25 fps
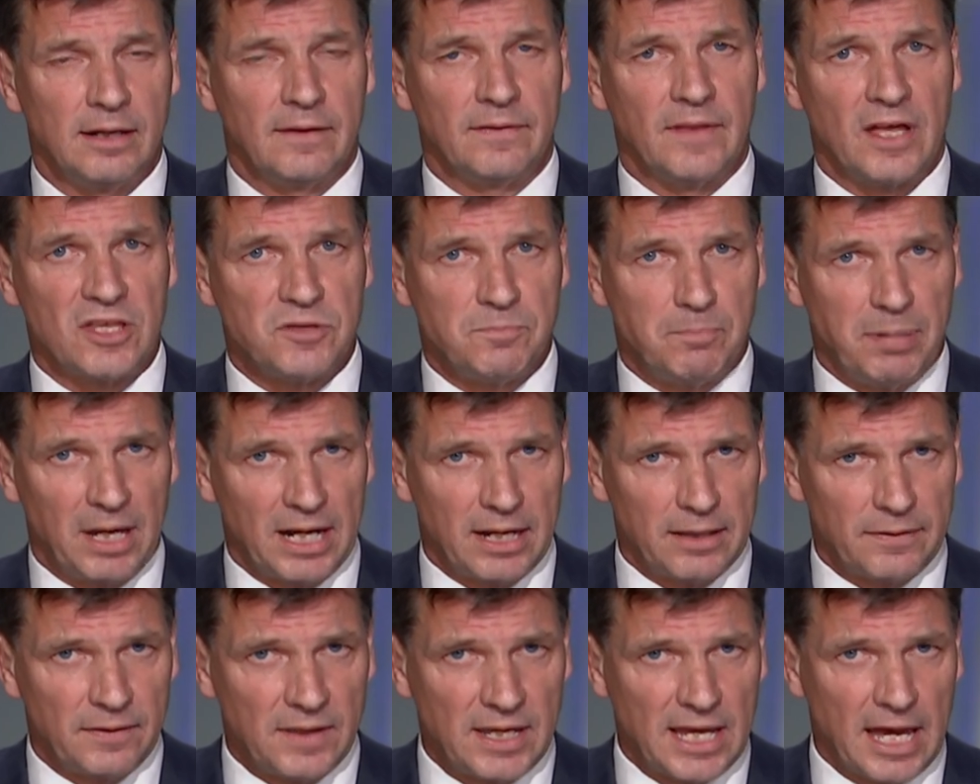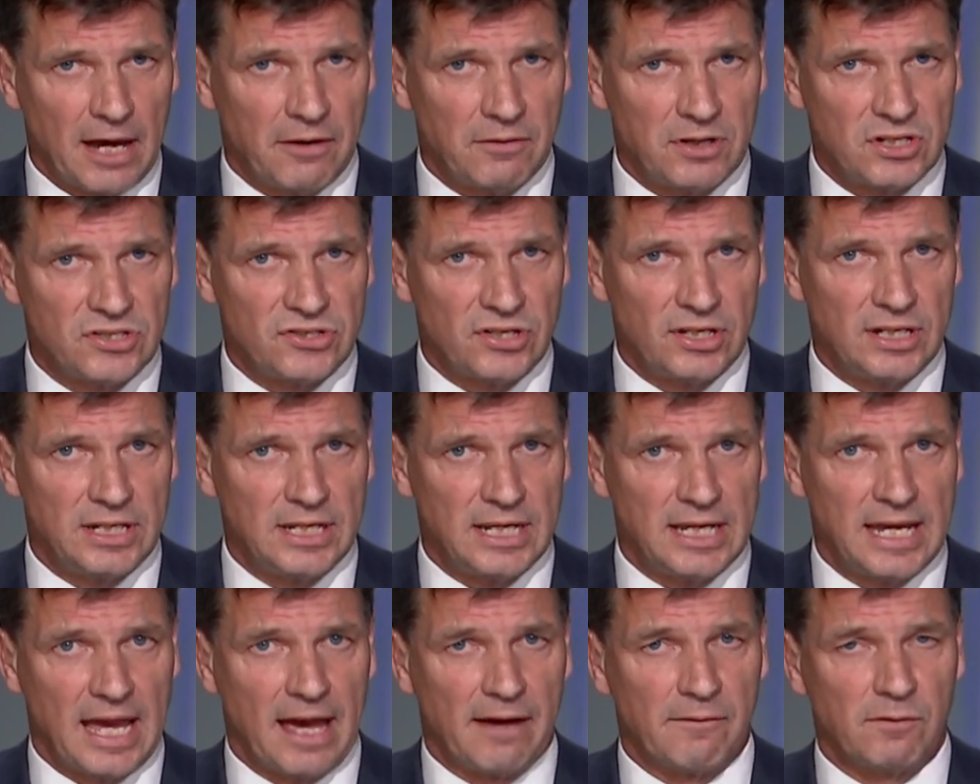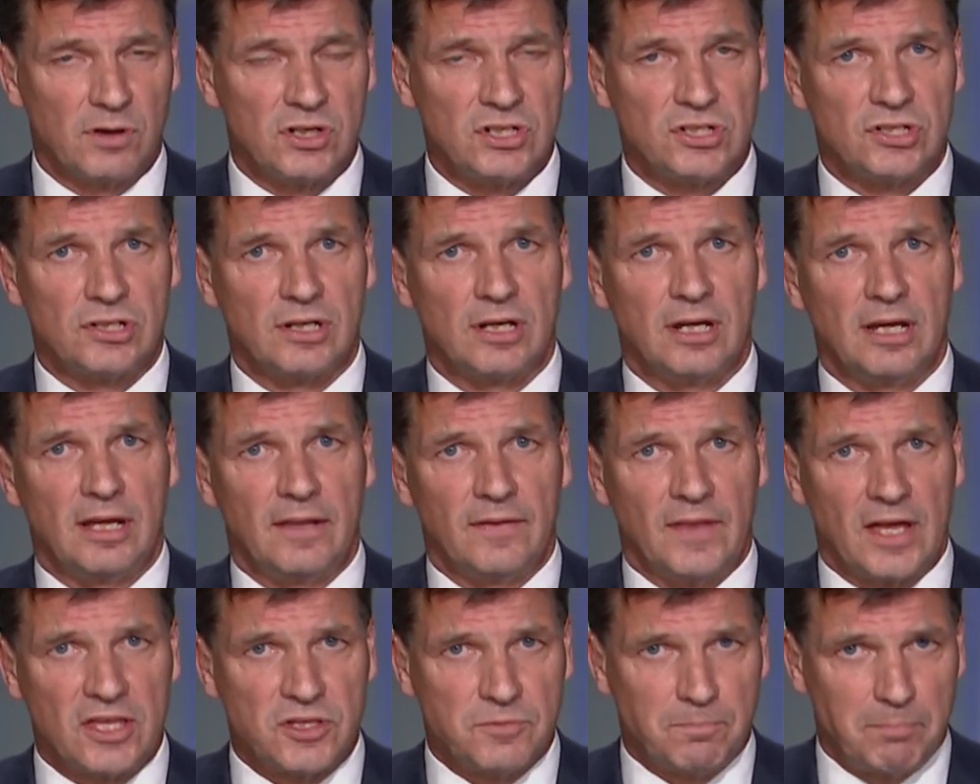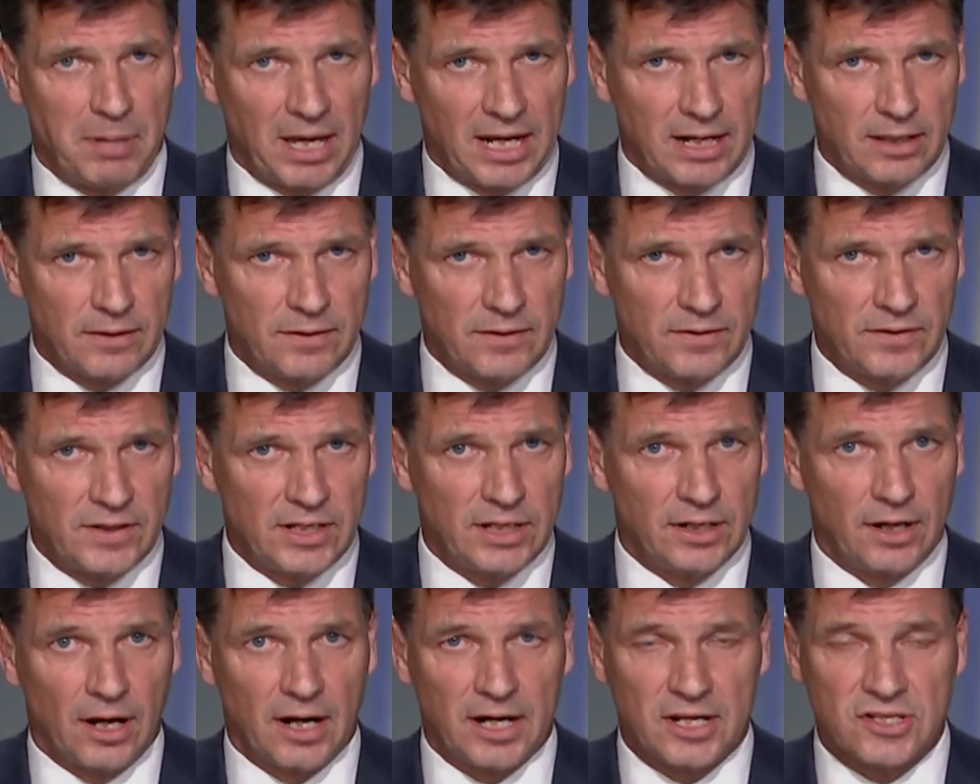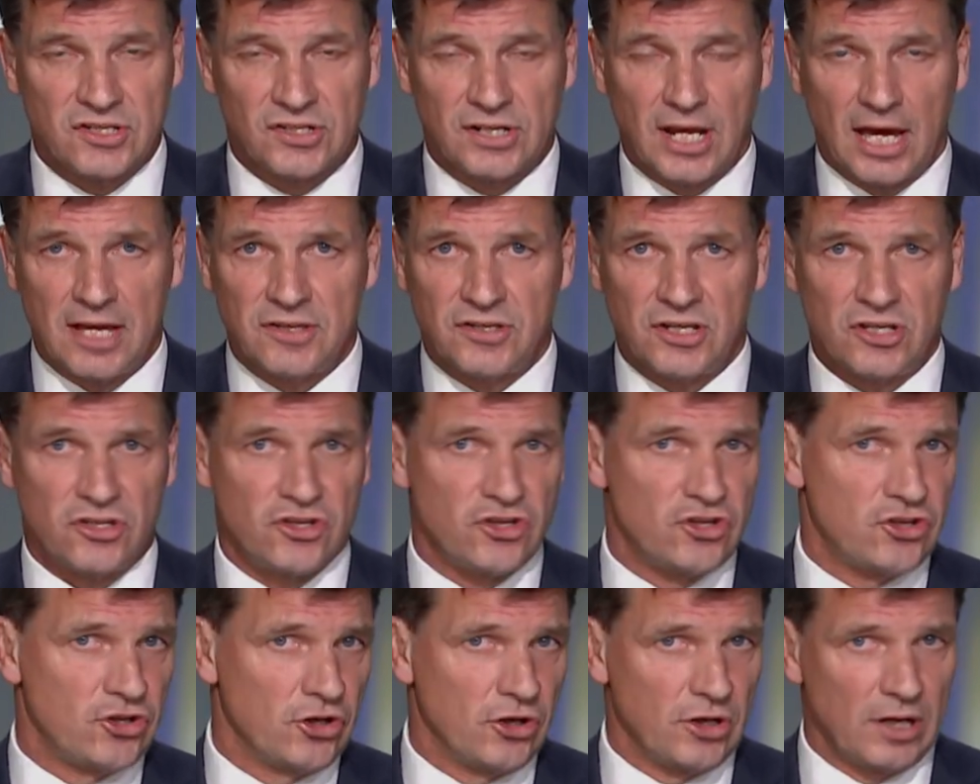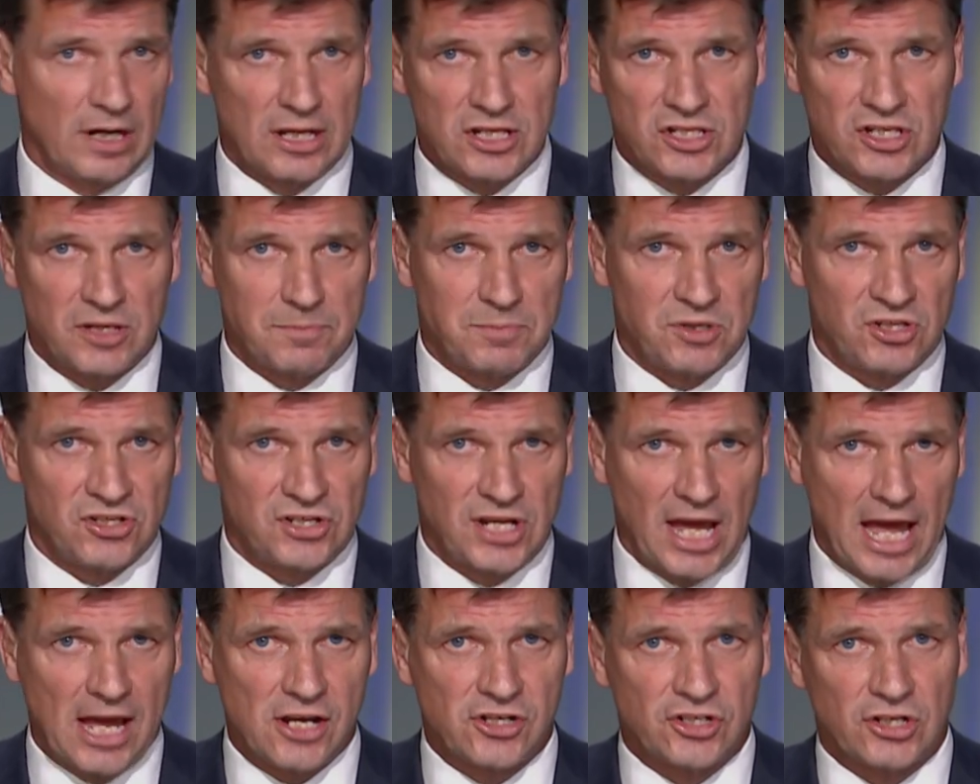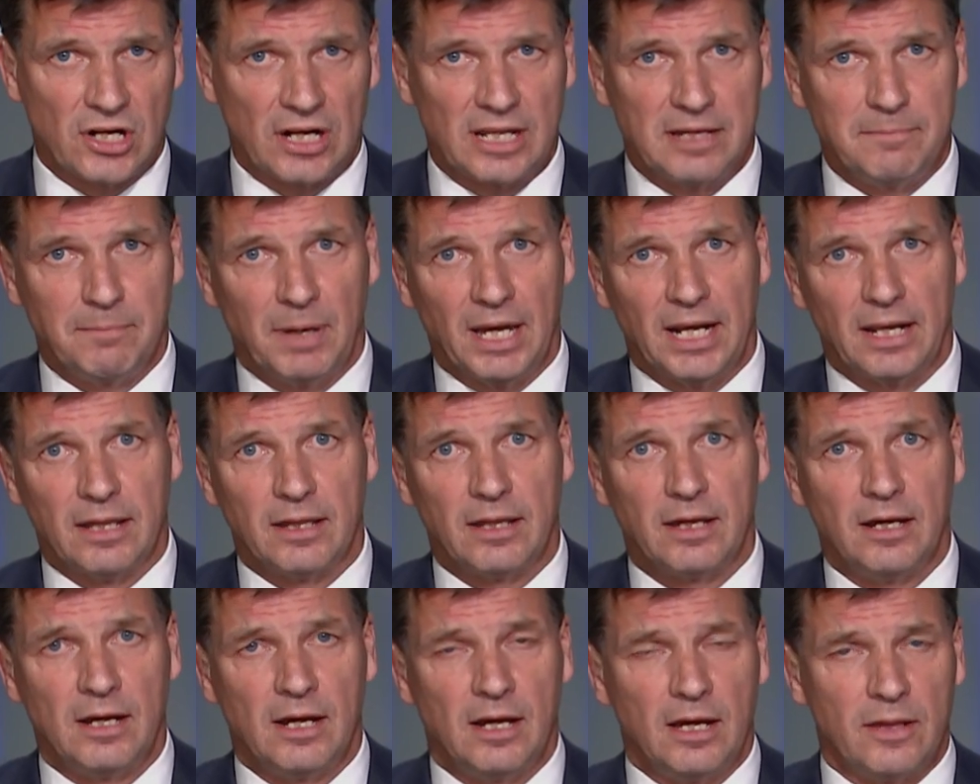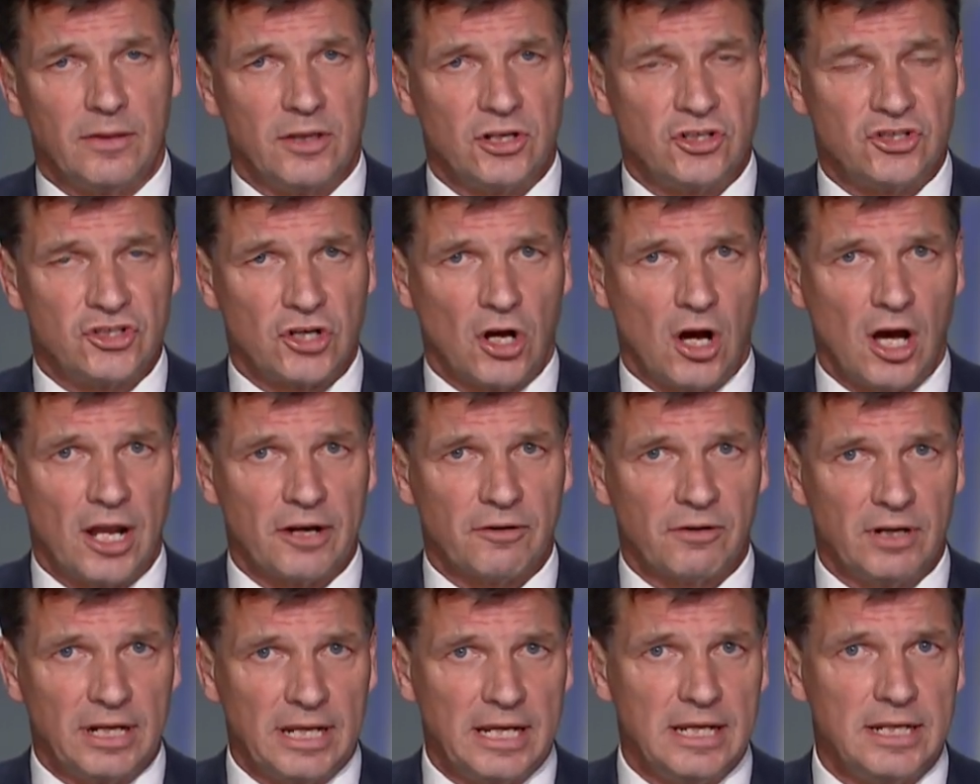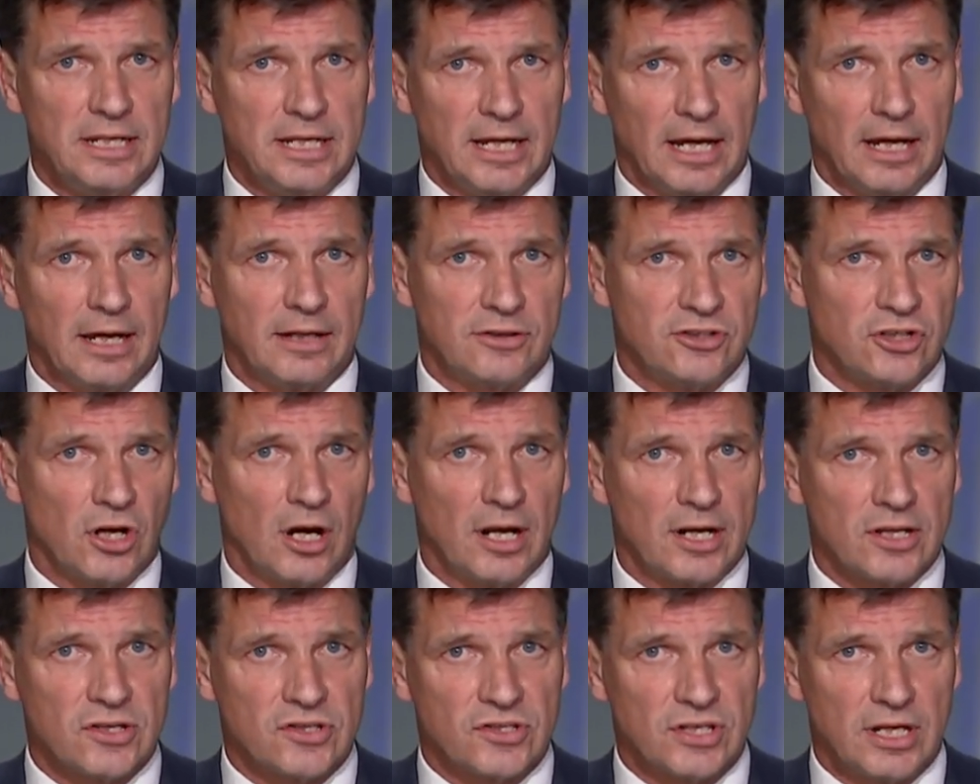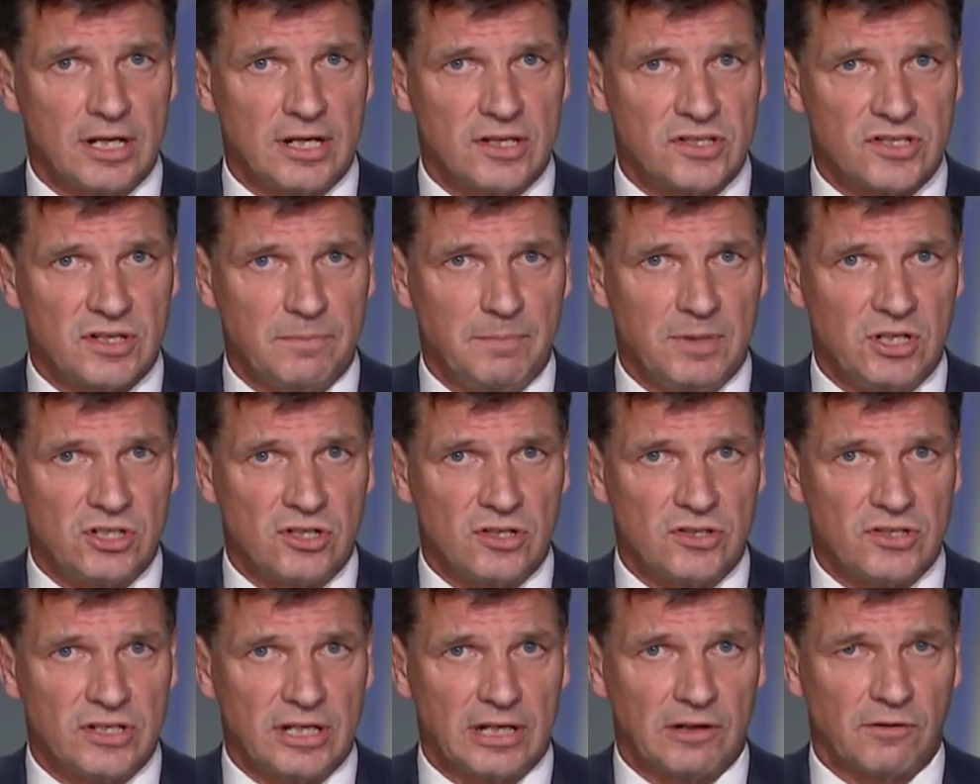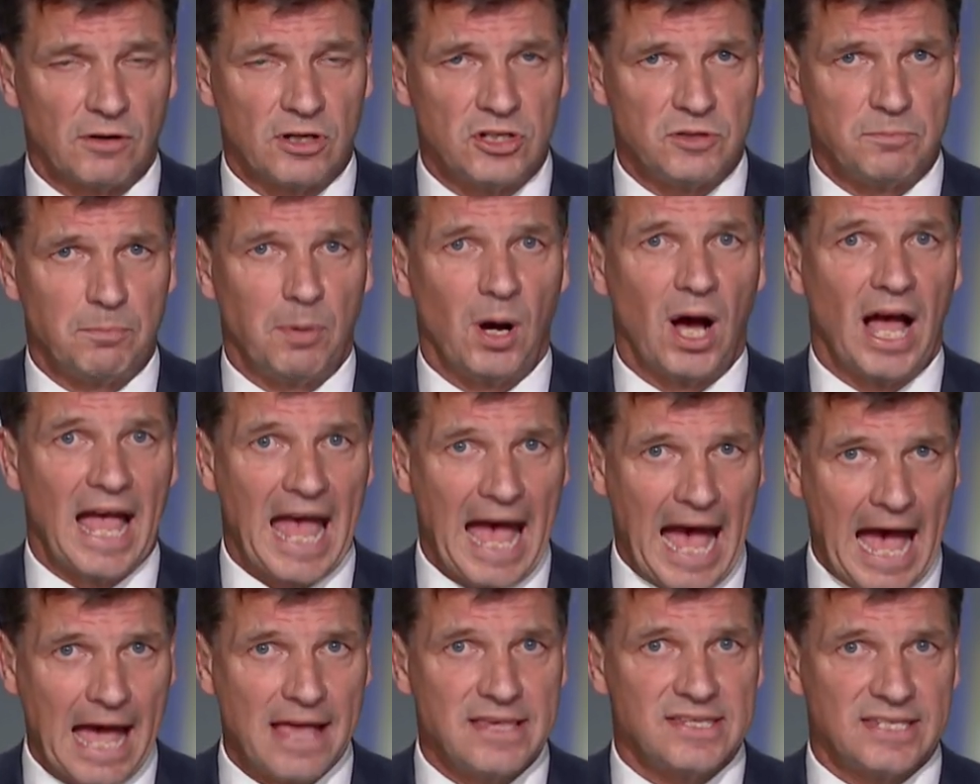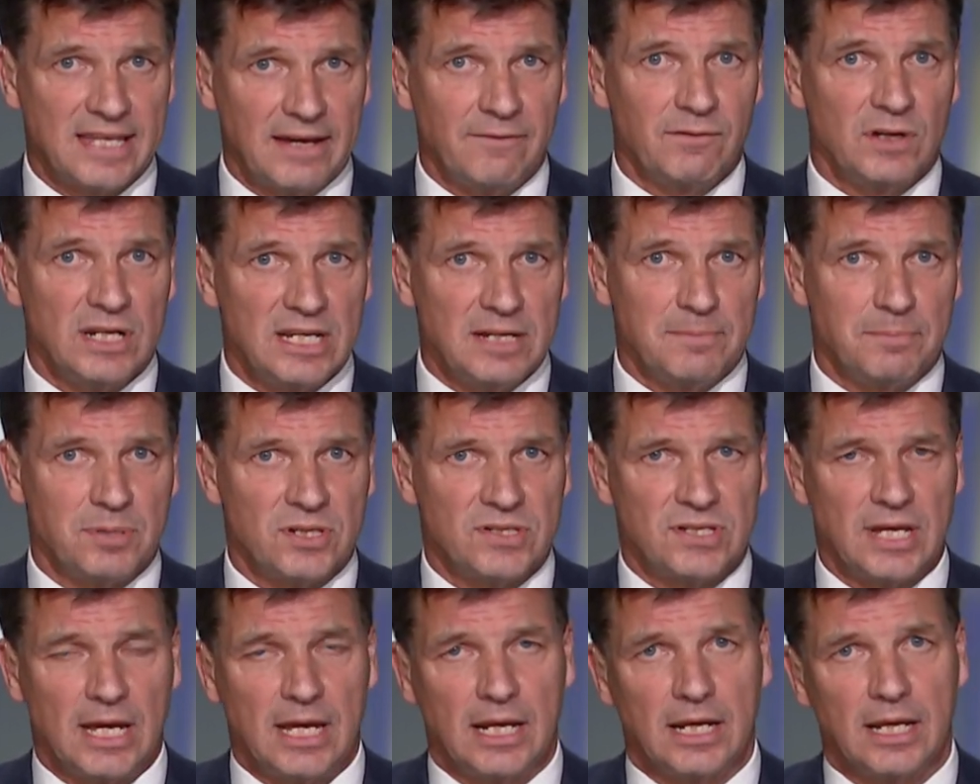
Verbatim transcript: That's better than the OECD average. That's better than the United States. It's certainly substantially better than China and India. China's seen its emissions increase by 70%.